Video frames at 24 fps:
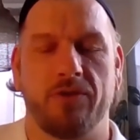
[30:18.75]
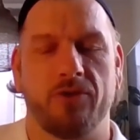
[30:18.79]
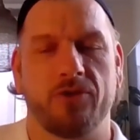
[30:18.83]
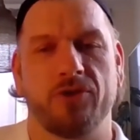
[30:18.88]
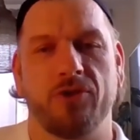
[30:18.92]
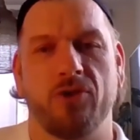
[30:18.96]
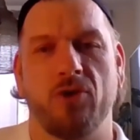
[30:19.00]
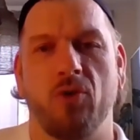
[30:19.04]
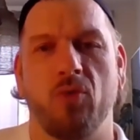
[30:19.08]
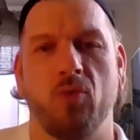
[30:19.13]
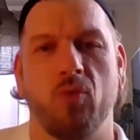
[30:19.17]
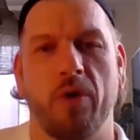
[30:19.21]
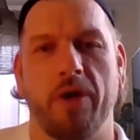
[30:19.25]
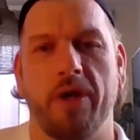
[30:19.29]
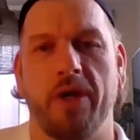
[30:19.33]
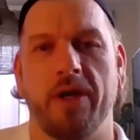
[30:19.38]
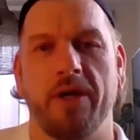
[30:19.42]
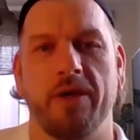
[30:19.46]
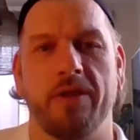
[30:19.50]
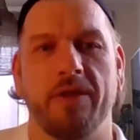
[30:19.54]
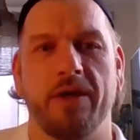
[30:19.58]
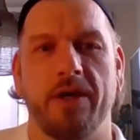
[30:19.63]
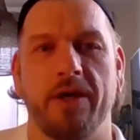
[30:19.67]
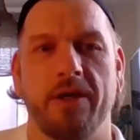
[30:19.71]
there's no
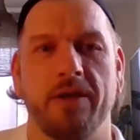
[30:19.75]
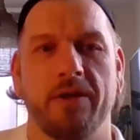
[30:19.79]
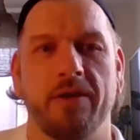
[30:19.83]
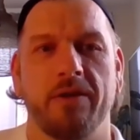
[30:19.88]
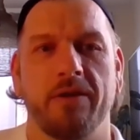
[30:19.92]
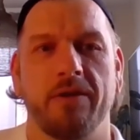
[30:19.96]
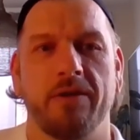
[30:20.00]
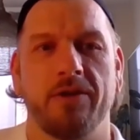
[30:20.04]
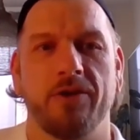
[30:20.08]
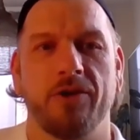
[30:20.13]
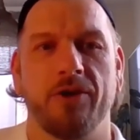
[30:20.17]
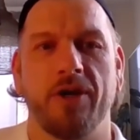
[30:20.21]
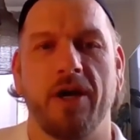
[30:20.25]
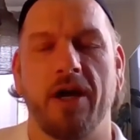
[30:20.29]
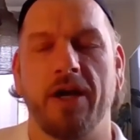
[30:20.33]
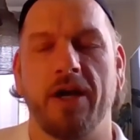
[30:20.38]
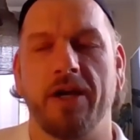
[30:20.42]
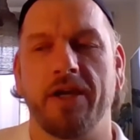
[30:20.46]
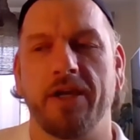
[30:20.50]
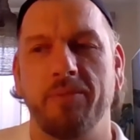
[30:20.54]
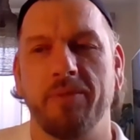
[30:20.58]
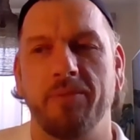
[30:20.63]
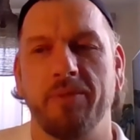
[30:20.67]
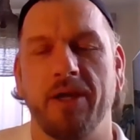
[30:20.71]
way that you're
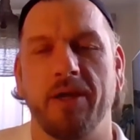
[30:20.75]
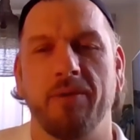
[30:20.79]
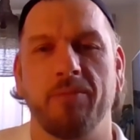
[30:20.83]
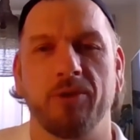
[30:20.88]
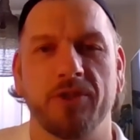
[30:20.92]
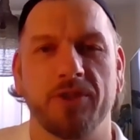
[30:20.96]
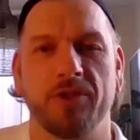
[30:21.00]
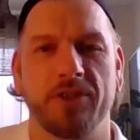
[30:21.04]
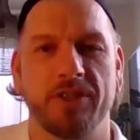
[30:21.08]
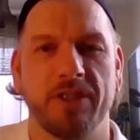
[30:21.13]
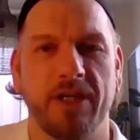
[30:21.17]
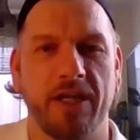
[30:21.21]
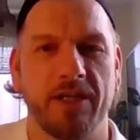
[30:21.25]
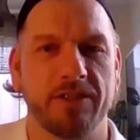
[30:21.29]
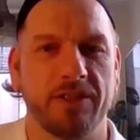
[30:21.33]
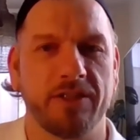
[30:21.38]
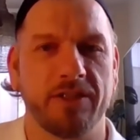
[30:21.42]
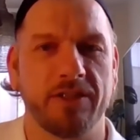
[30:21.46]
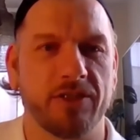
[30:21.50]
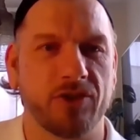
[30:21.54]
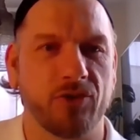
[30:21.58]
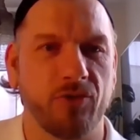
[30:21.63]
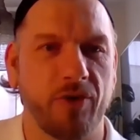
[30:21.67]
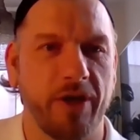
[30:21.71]
not going to be able to change
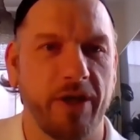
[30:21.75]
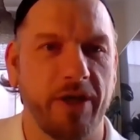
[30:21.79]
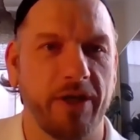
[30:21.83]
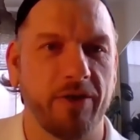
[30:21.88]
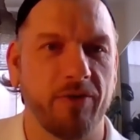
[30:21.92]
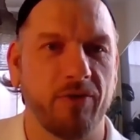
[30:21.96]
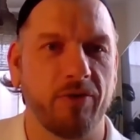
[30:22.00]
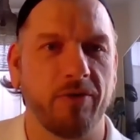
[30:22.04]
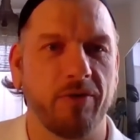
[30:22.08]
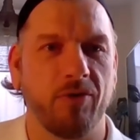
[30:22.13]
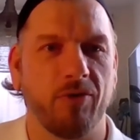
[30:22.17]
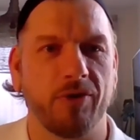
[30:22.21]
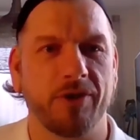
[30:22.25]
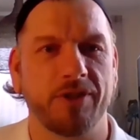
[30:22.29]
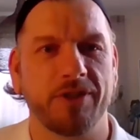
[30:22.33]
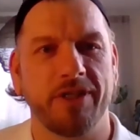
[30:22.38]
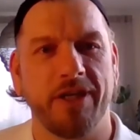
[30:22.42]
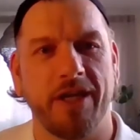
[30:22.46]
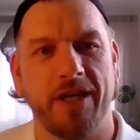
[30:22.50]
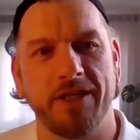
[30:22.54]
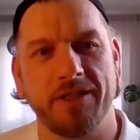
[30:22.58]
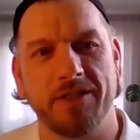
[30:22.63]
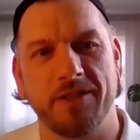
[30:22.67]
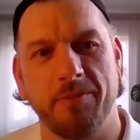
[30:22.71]
the screen or
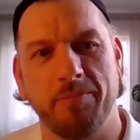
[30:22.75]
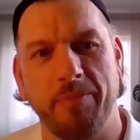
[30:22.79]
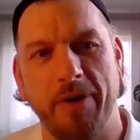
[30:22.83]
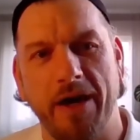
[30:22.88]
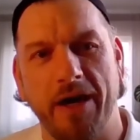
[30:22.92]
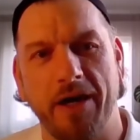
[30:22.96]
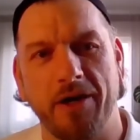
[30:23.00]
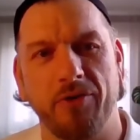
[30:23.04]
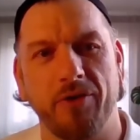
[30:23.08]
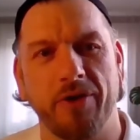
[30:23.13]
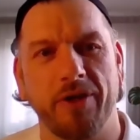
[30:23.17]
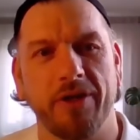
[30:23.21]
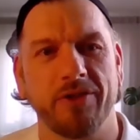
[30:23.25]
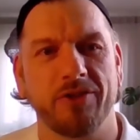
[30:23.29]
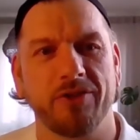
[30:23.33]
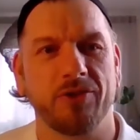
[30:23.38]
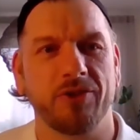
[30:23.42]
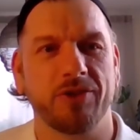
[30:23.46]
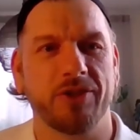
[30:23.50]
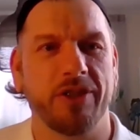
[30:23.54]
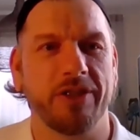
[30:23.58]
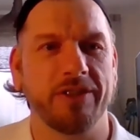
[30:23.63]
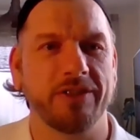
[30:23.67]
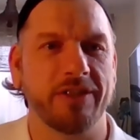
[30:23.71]
change the
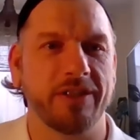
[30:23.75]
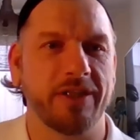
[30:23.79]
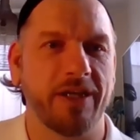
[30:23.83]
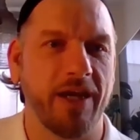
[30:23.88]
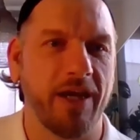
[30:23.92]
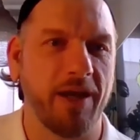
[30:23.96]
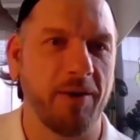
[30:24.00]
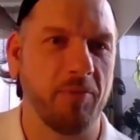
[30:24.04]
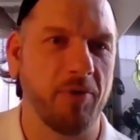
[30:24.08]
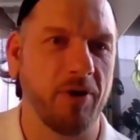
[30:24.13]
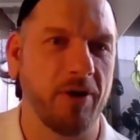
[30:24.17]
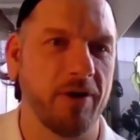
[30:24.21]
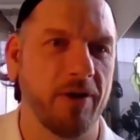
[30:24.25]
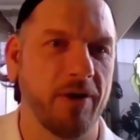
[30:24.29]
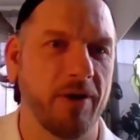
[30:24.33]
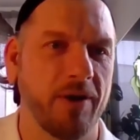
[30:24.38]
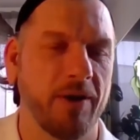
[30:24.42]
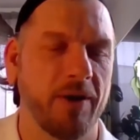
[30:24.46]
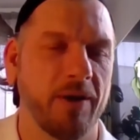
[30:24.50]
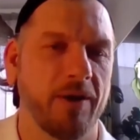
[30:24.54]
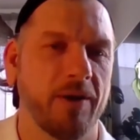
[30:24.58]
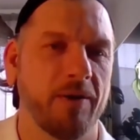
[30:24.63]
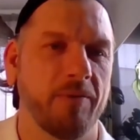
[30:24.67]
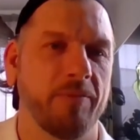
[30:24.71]
batteries or change the camera,
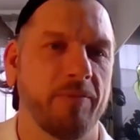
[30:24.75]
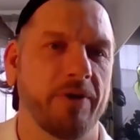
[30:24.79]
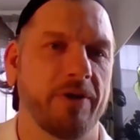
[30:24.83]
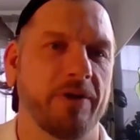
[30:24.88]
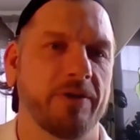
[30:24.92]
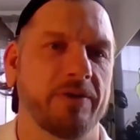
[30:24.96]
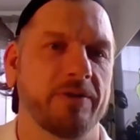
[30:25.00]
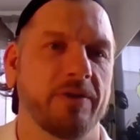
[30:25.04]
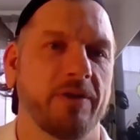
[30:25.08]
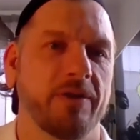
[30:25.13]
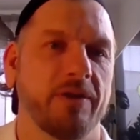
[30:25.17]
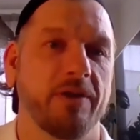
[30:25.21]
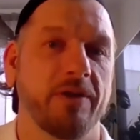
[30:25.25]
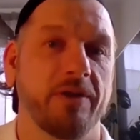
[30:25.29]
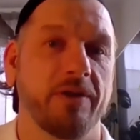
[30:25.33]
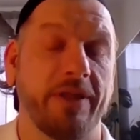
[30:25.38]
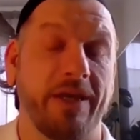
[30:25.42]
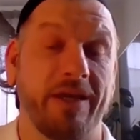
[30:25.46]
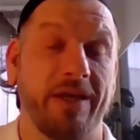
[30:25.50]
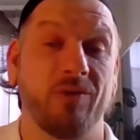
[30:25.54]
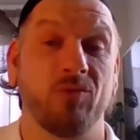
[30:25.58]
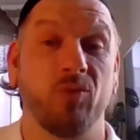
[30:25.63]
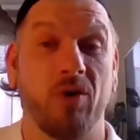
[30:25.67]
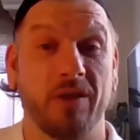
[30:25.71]
because
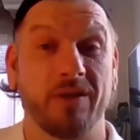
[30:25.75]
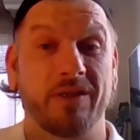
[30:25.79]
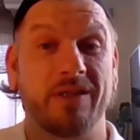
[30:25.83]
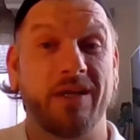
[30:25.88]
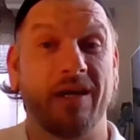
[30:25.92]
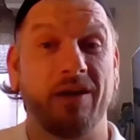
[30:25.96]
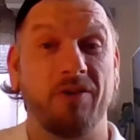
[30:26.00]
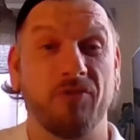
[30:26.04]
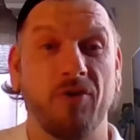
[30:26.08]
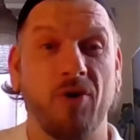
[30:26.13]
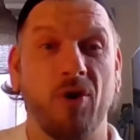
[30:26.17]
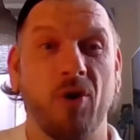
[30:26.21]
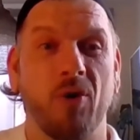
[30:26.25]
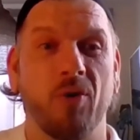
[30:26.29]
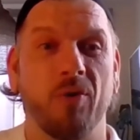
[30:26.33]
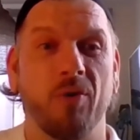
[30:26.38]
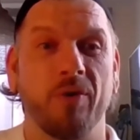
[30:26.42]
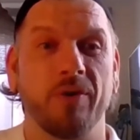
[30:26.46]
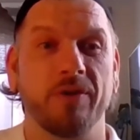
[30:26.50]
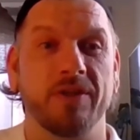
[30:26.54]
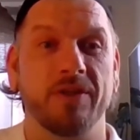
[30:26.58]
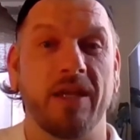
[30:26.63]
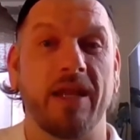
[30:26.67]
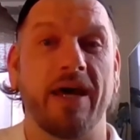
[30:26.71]
they want that
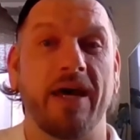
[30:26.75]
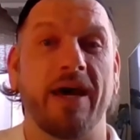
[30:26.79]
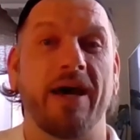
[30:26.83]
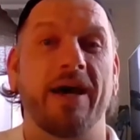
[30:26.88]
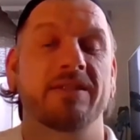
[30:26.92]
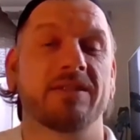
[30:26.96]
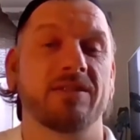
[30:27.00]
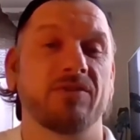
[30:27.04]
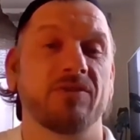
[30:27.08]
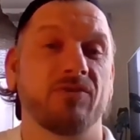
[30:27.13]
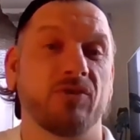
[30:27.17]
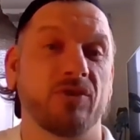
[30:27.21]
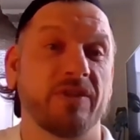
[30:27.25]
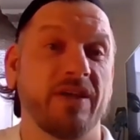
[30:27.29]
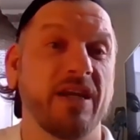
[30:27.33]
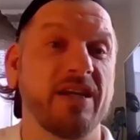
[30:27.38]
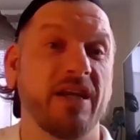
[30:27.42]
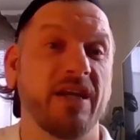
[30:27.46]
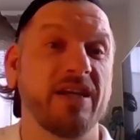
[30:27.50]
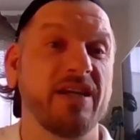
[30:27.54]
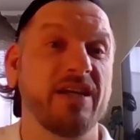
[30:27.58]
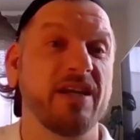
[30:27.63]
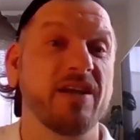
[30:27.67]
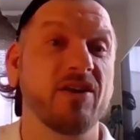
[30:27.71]
phone to last for
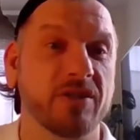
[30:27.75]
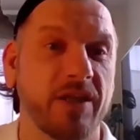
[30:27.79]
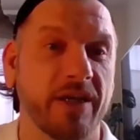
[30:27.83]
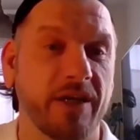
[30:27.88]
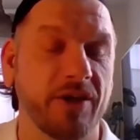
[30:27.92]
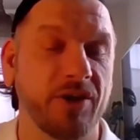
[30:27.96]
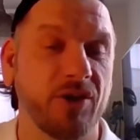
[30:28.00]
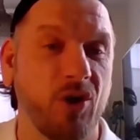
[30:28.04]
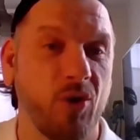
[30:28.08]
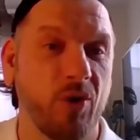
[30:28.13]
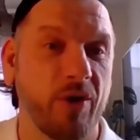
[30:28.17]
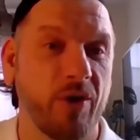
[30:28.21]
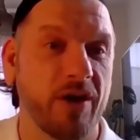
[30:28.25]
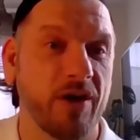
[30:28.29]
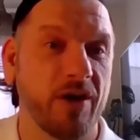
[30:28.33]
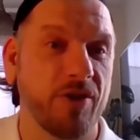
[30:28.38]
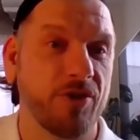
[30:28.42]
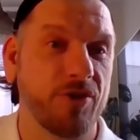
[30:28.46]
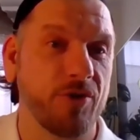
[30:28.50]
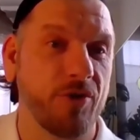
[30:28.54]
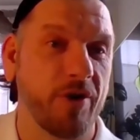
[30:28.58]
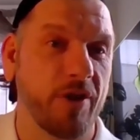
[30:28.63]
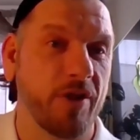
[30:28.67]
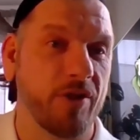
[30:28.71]
10 years, like a Nokia
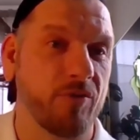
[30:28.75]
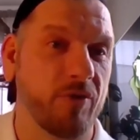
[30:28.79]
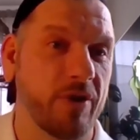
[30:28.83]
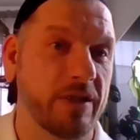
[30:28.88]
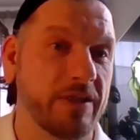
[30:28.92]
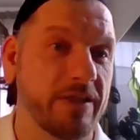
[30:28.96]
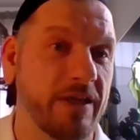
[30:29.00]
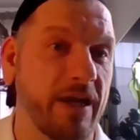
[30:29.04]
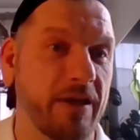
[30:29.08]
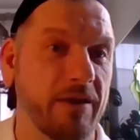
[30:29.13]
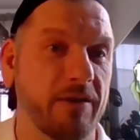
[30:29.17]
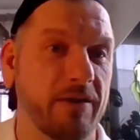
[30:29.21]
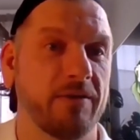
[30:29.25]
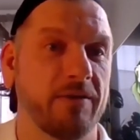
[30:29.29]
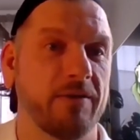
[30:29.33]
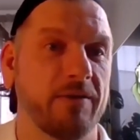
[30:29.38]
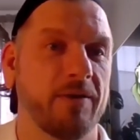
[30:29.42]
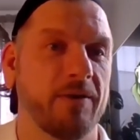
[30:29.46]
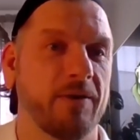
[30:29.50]
3310,